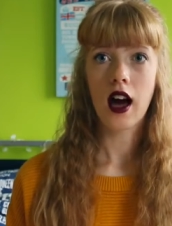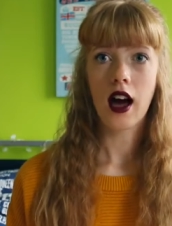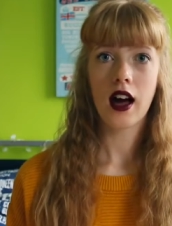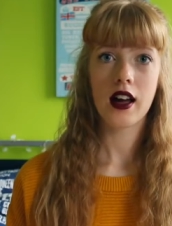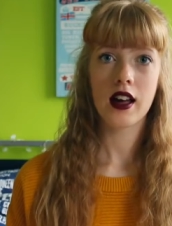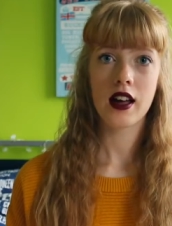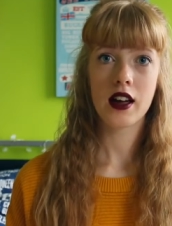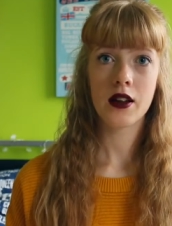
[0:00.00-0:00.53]

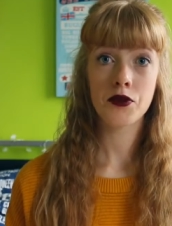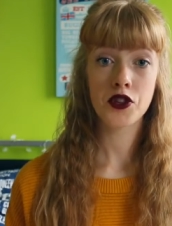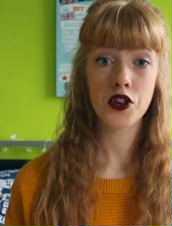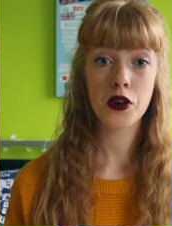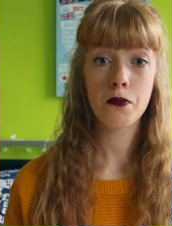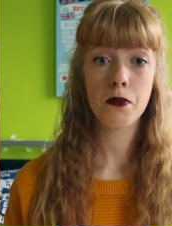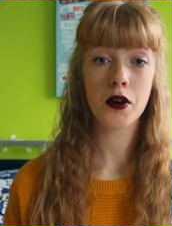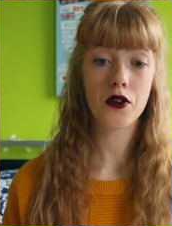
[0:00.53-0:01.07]
I have
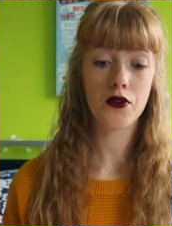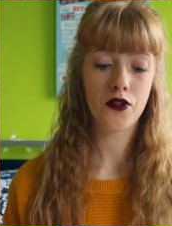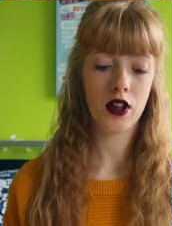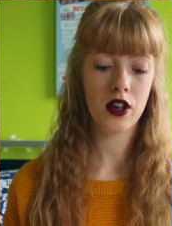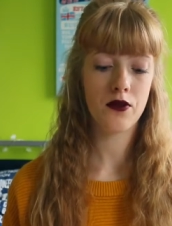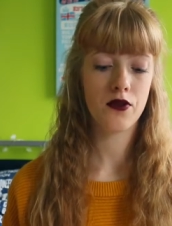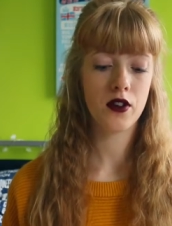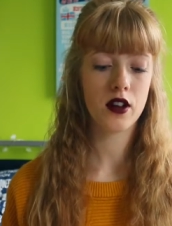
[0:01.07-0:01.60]
2 book
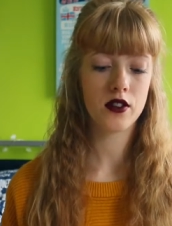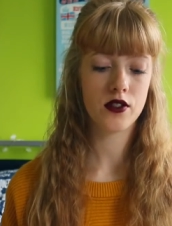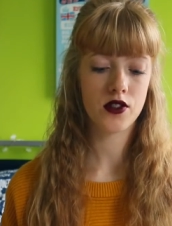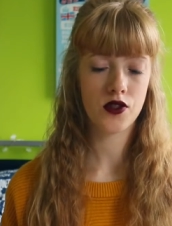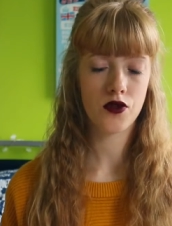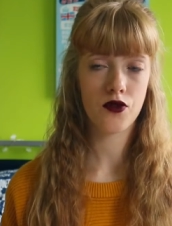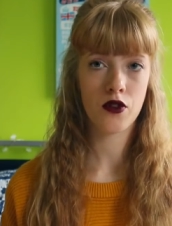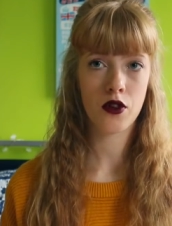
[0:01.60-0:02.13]

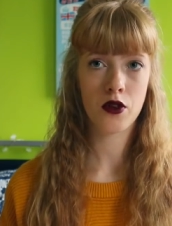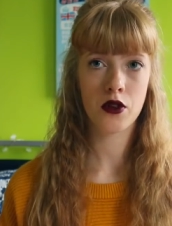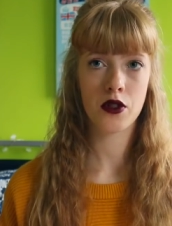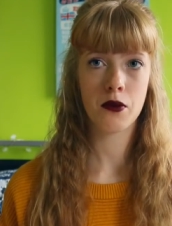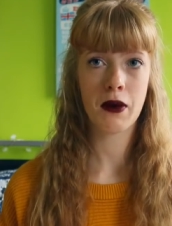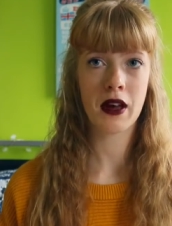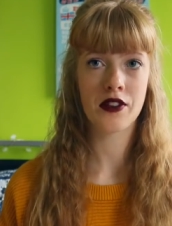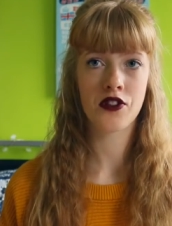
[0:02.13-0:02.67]
favourites for
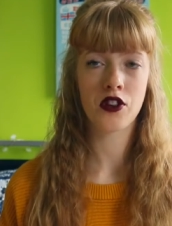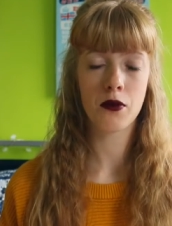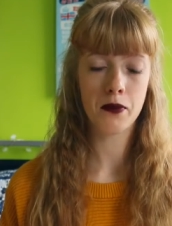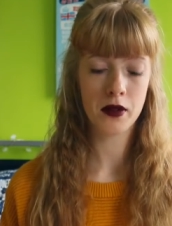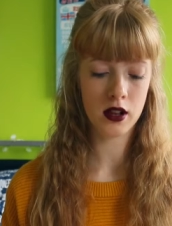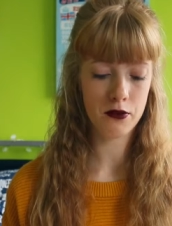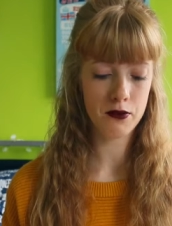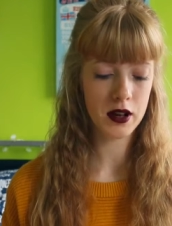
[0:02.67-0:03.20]
the past
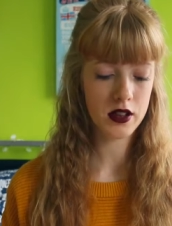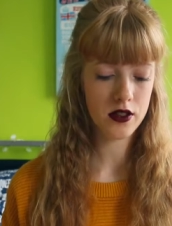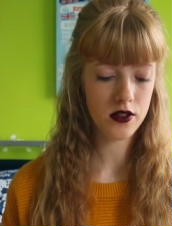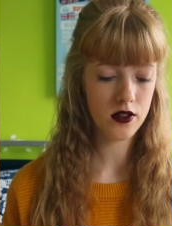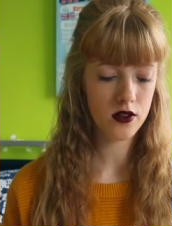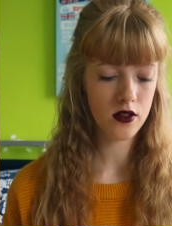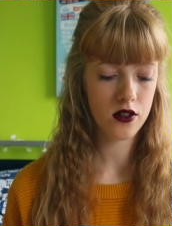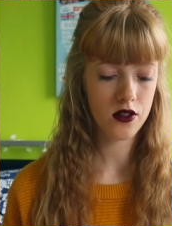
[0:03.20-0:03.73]
couple of
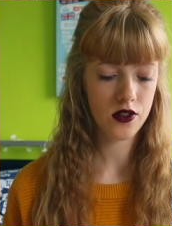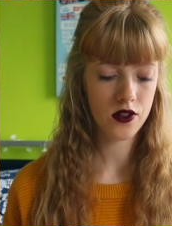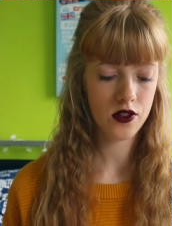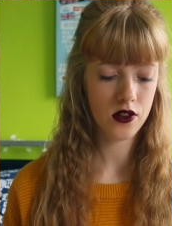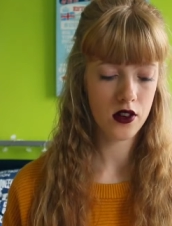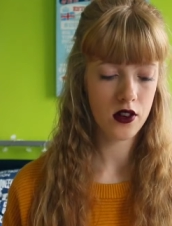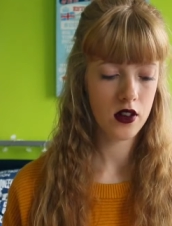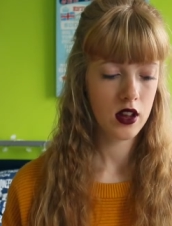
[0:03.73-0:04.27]

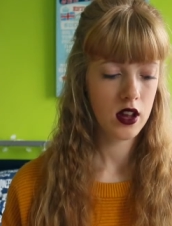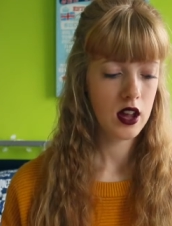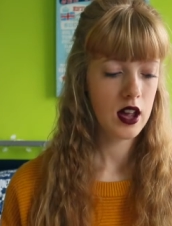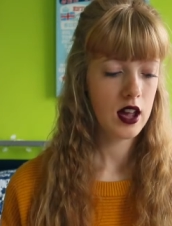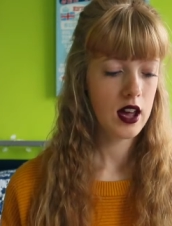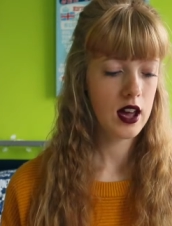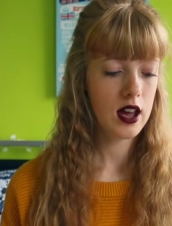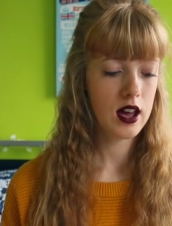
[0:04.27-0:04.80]
months,
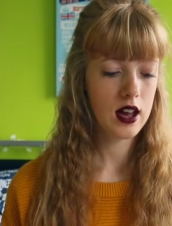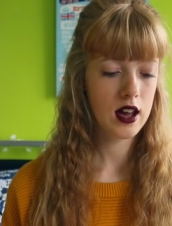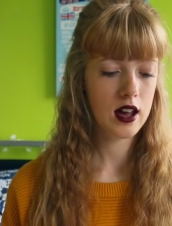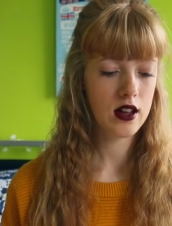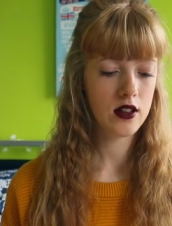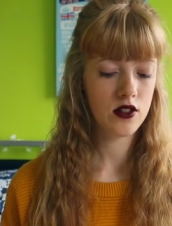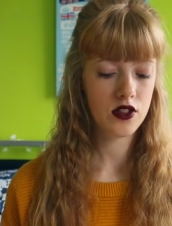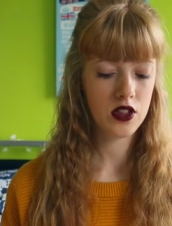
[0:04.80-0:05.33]

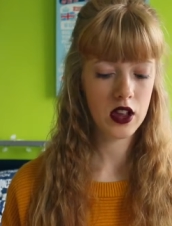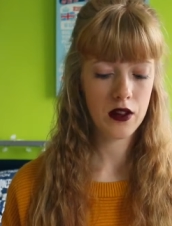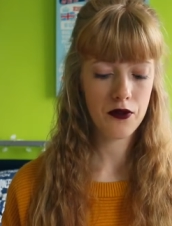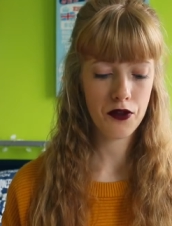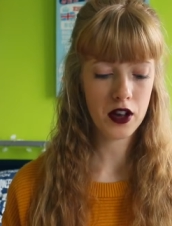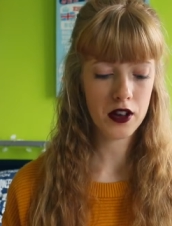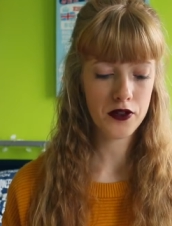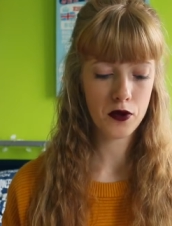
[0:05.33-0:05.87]
and the
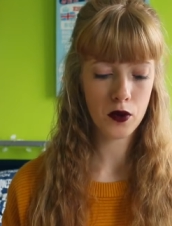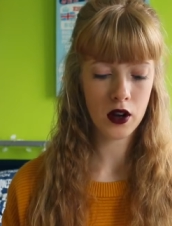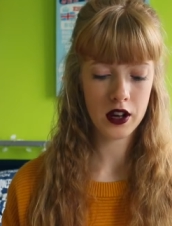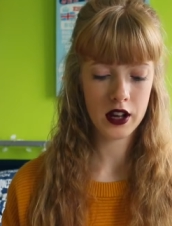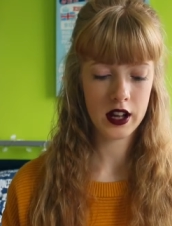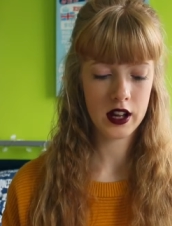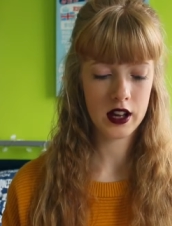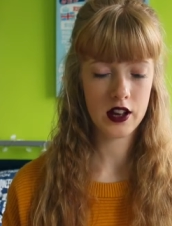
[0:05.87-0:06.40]
first
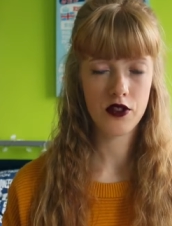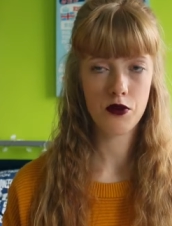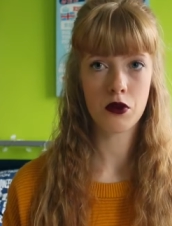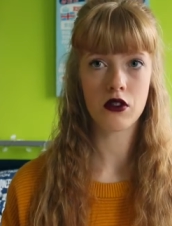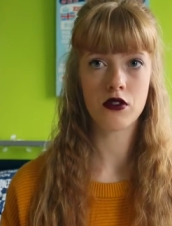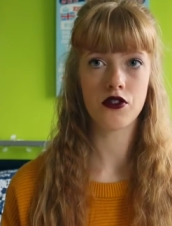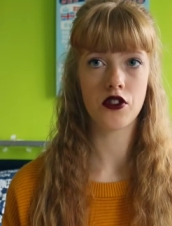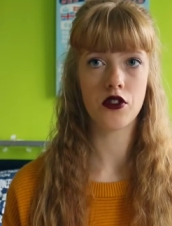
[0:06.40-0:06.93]
one is,
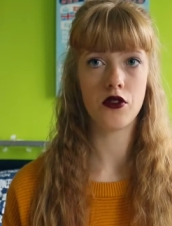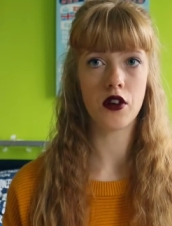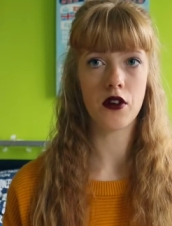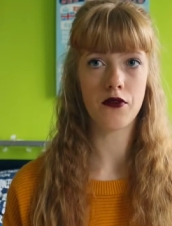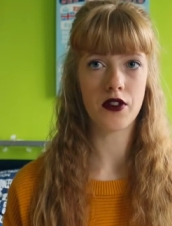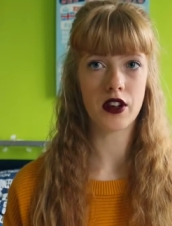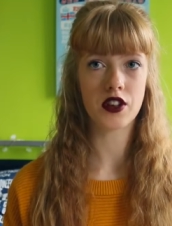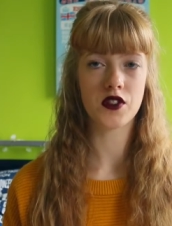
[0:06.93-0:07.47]
we'll do
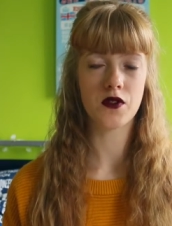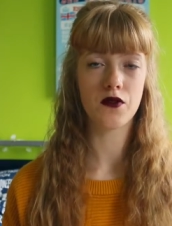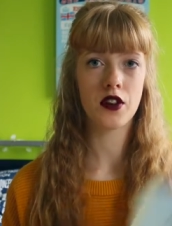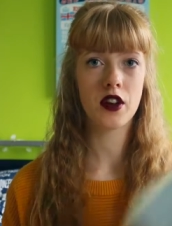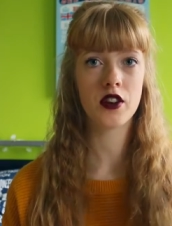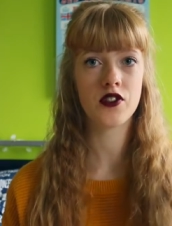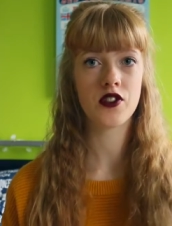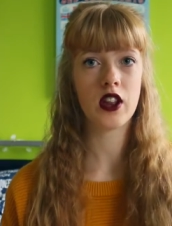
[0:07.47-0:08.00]
non-fiction
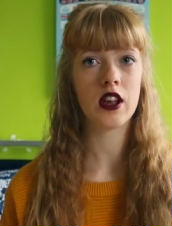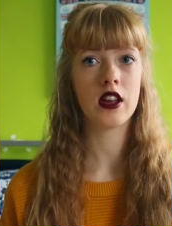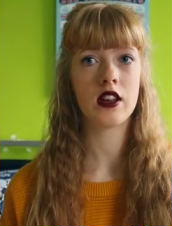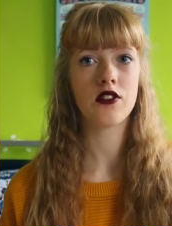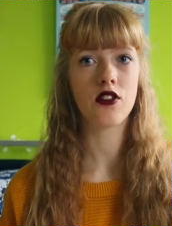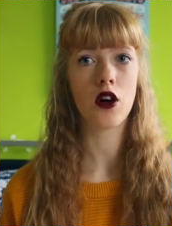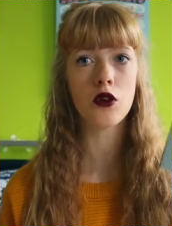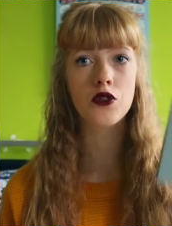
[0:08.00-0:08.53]
first,
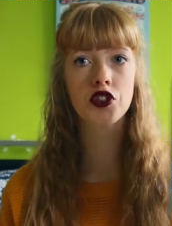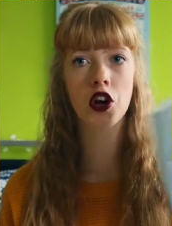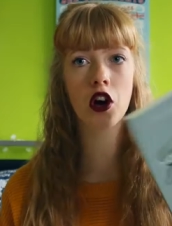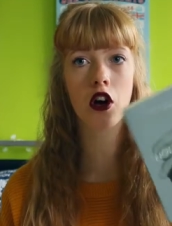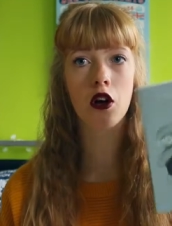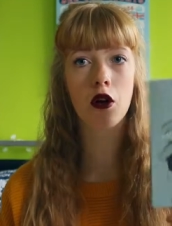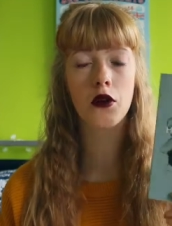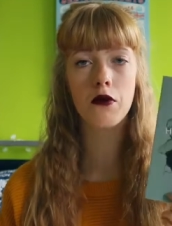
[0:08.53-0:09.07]
is Hold Your
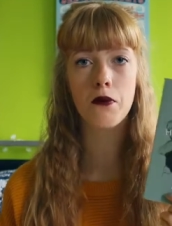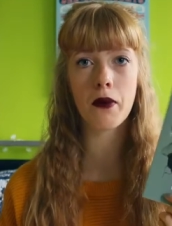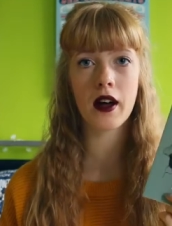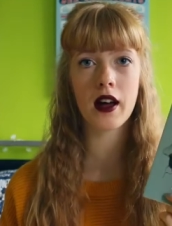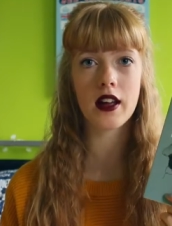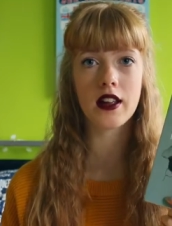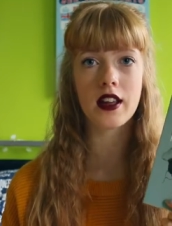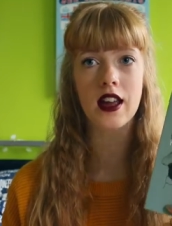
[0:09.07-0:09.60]
Own
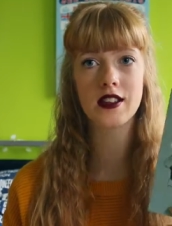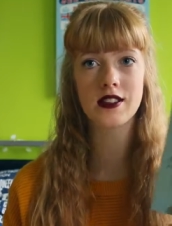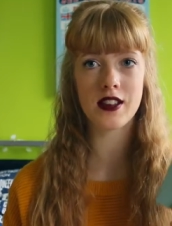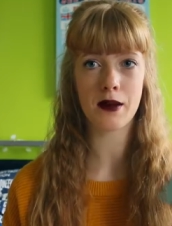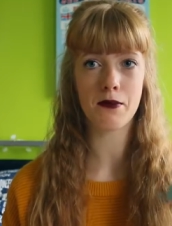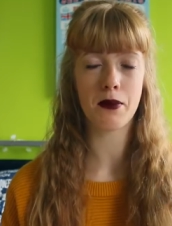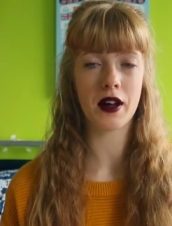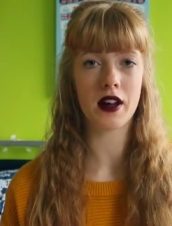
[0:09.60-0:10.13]
by Kate
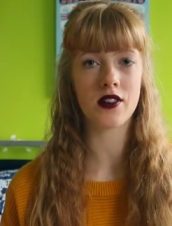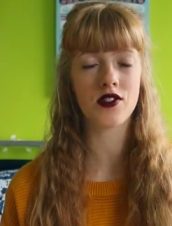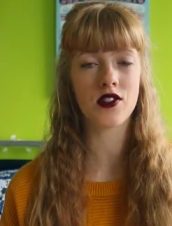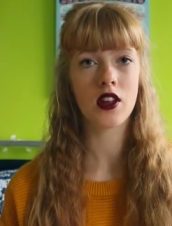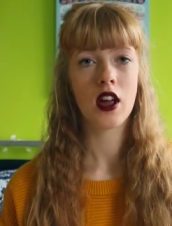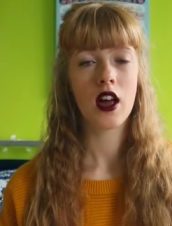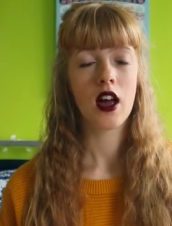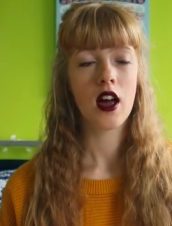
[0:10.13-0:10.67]
Tempest.